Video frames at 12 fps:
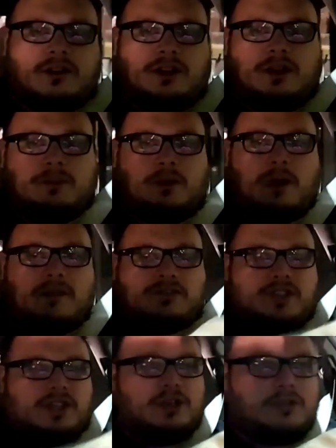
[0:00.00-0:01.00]
home. My
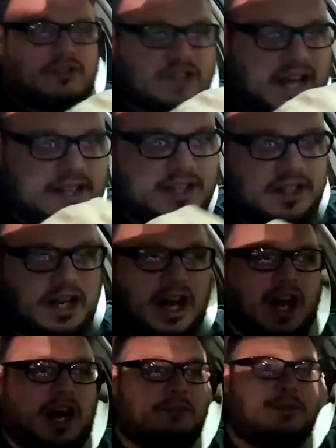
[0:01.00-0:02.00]
wife's going to eat her salad.
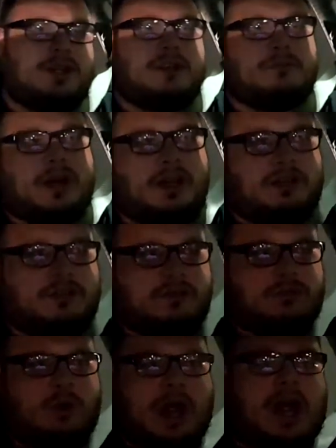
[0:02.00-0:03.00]
I'm going to eat my
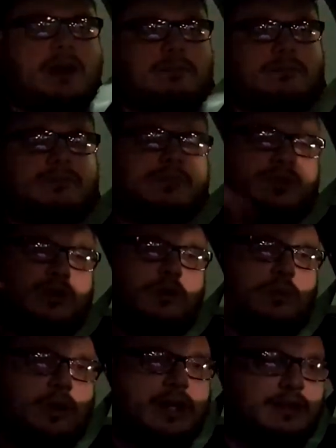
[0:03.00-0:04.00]
wrap
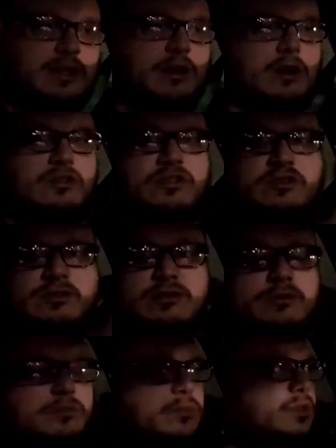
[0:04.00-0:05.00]
with the large
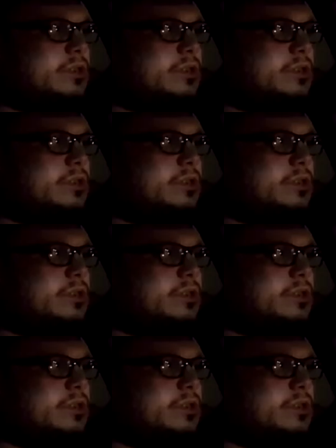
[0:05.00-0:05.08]
soup.